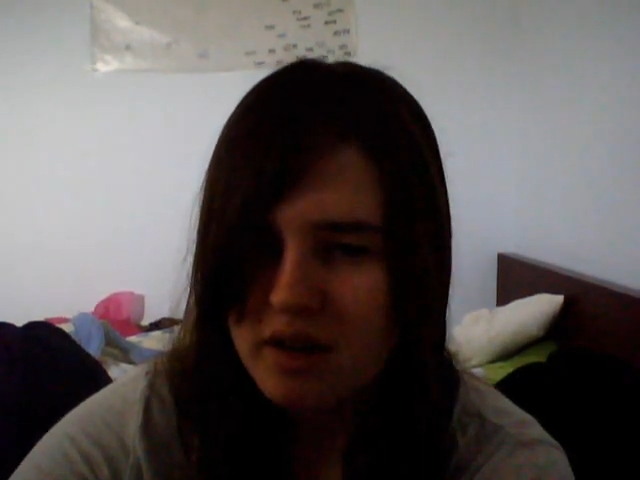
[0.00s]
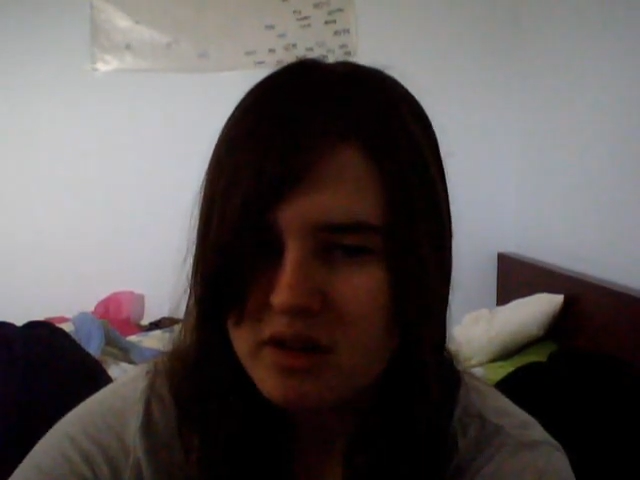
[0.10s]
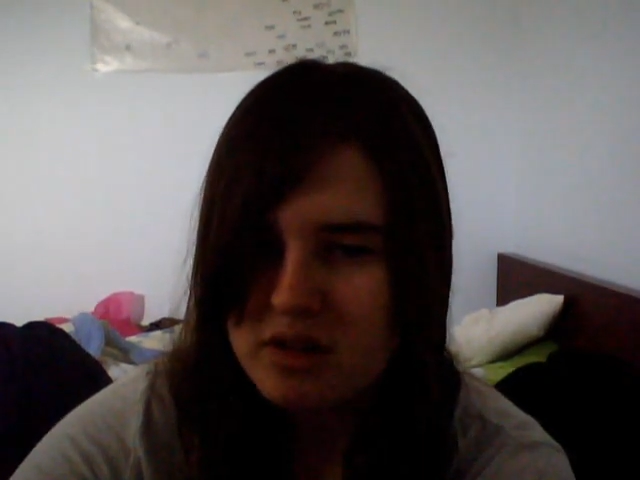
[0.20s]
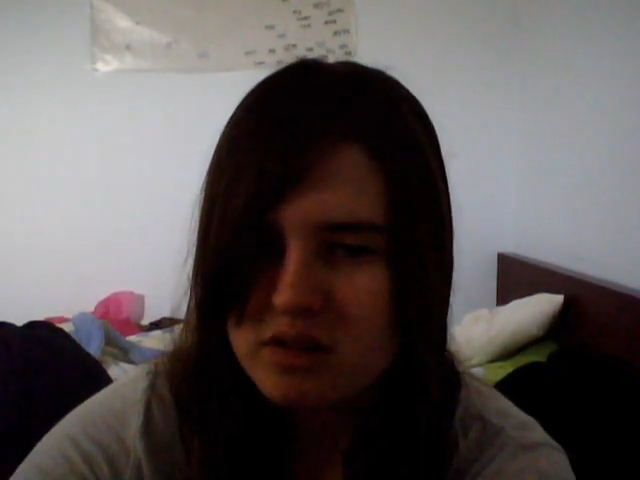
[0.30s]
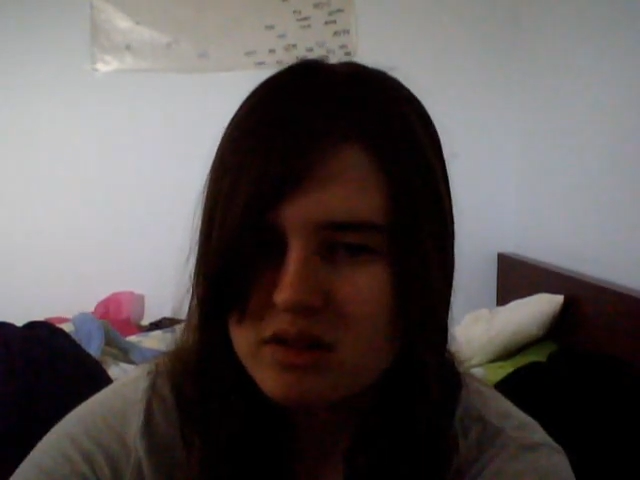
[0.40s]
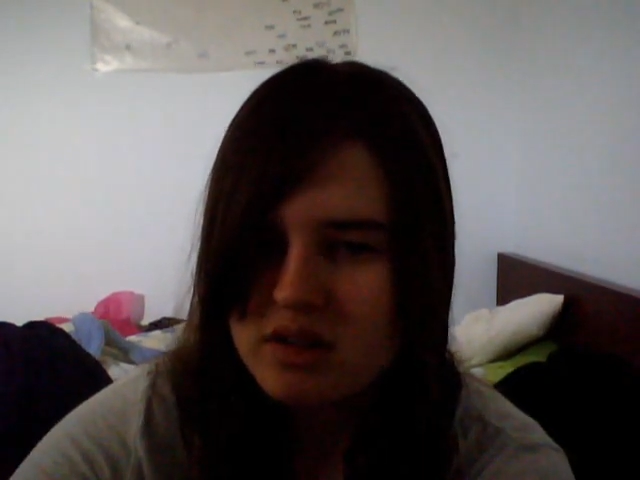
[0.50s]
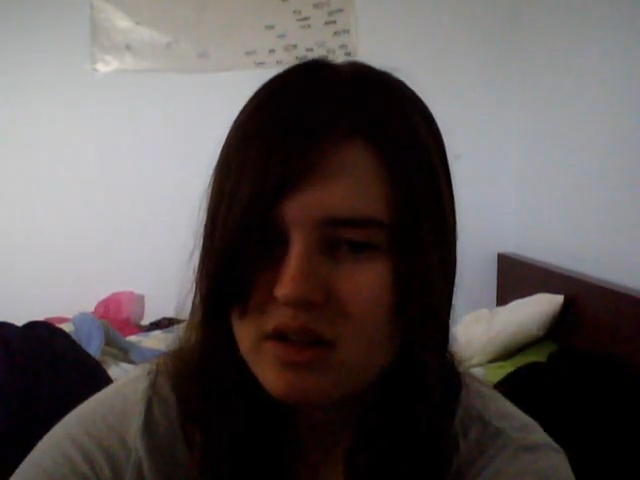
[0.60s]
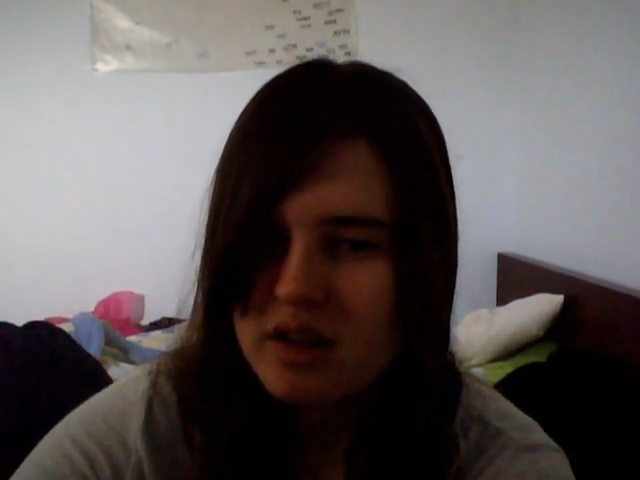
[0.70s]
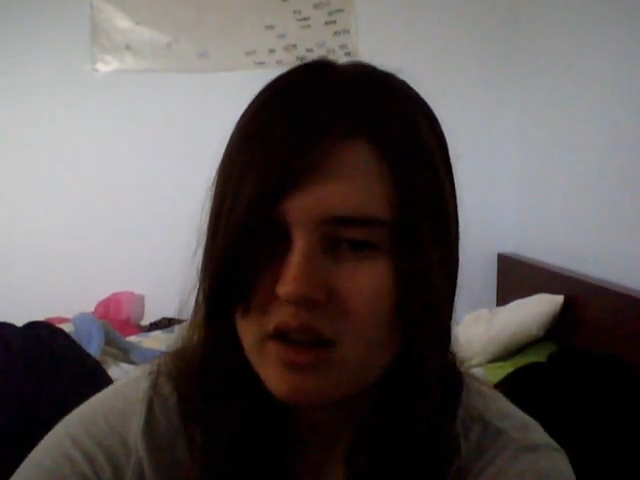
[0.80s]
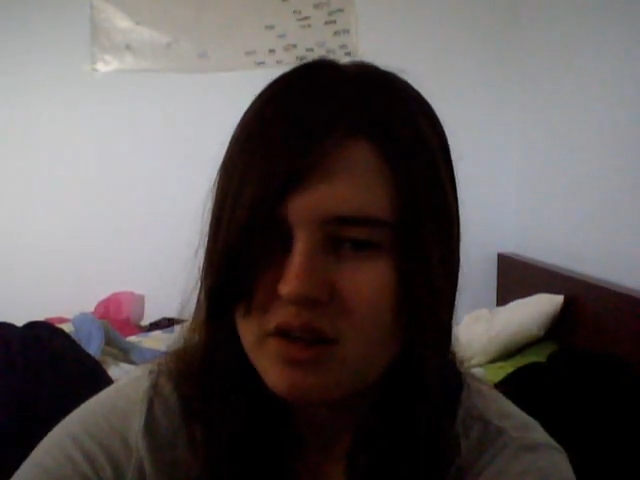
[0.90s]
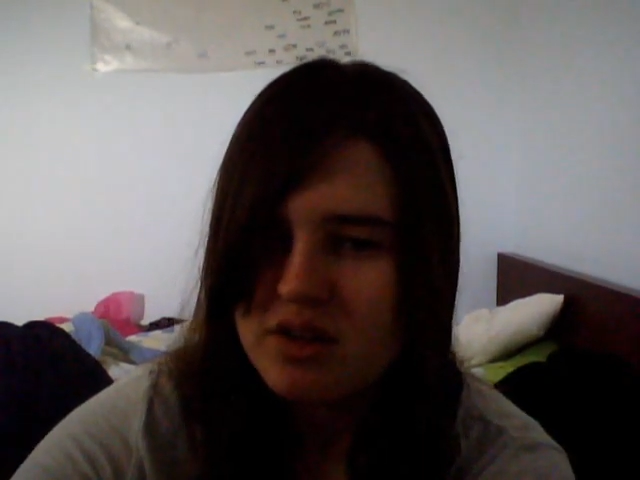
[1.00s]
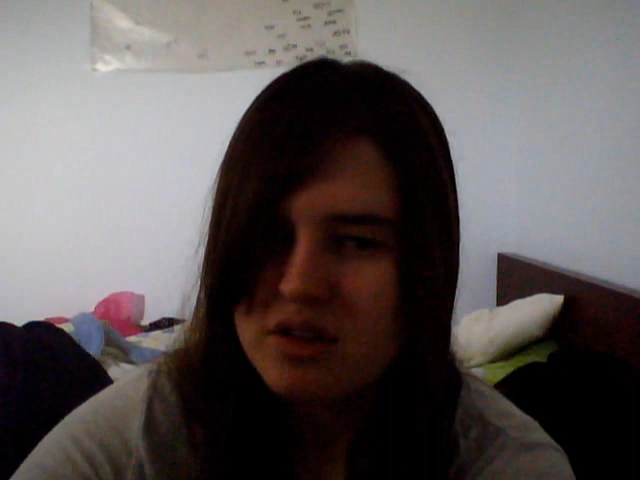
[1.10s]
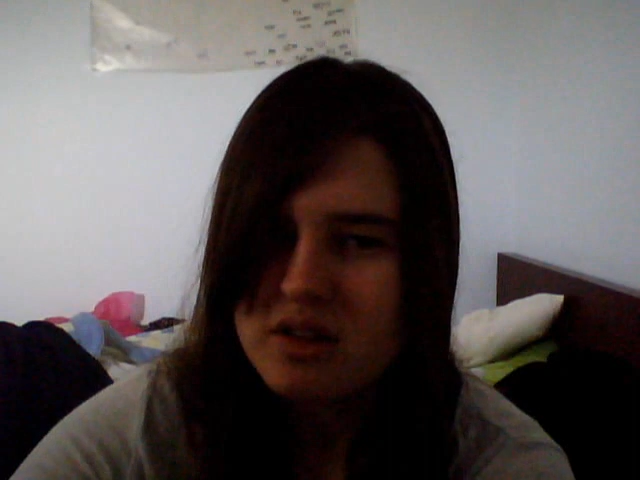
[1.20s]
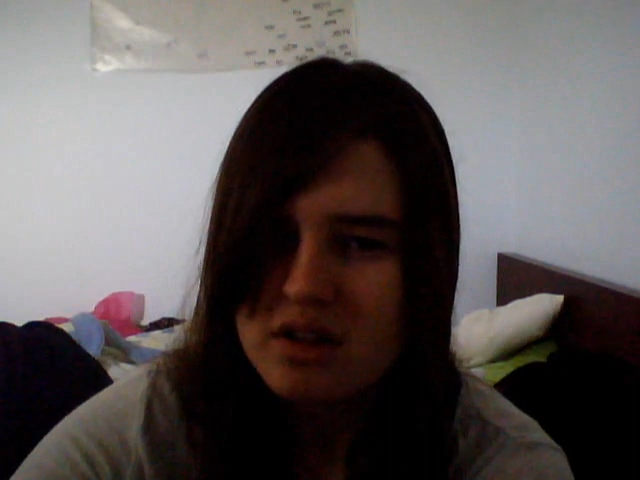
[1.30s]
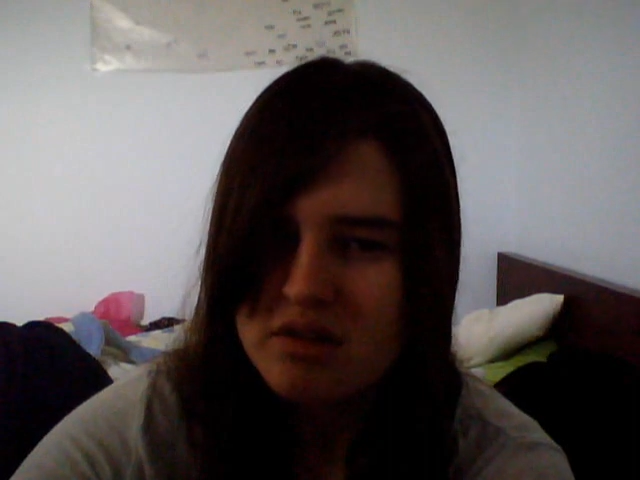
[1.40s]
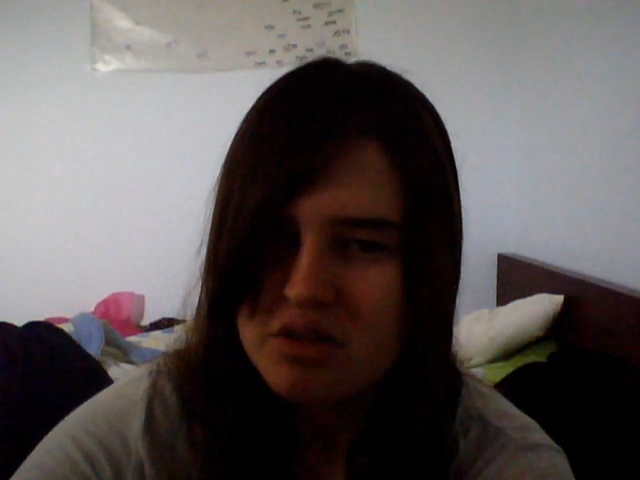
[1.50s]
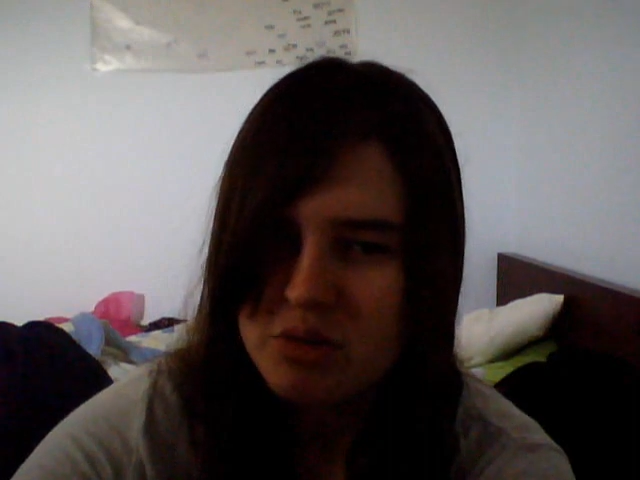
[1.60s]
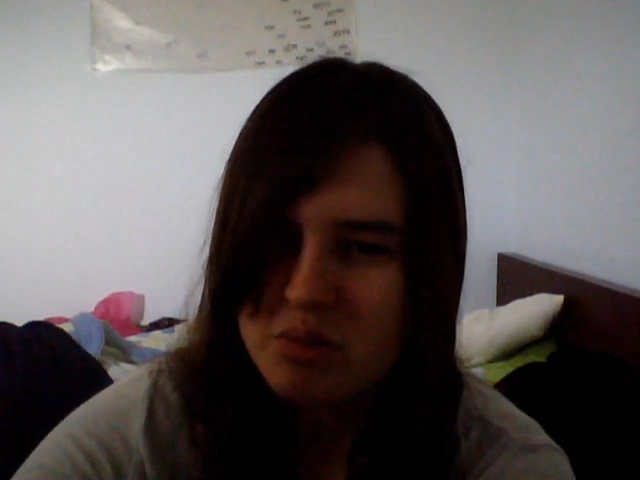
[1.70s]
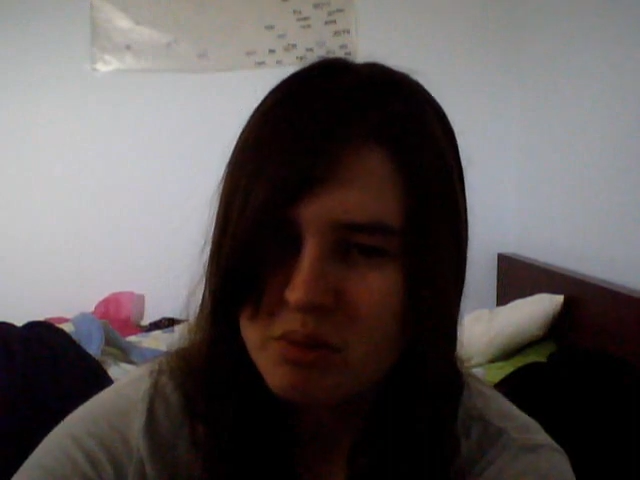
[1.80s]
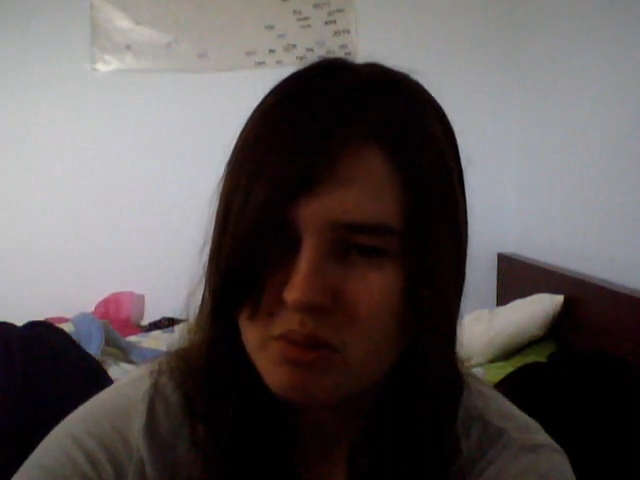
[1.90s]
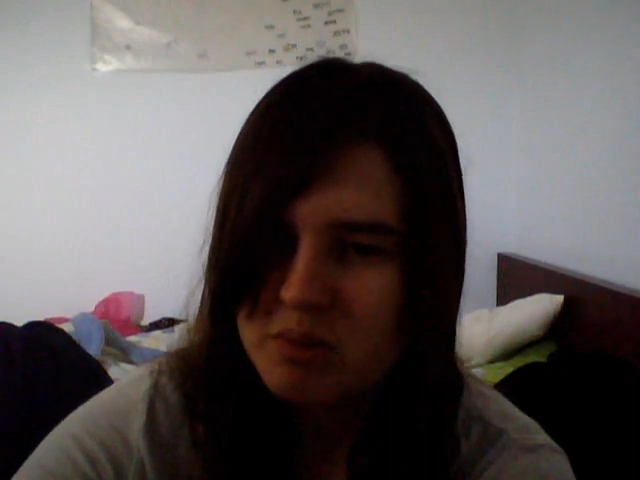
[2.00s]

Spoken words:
else, I could give you,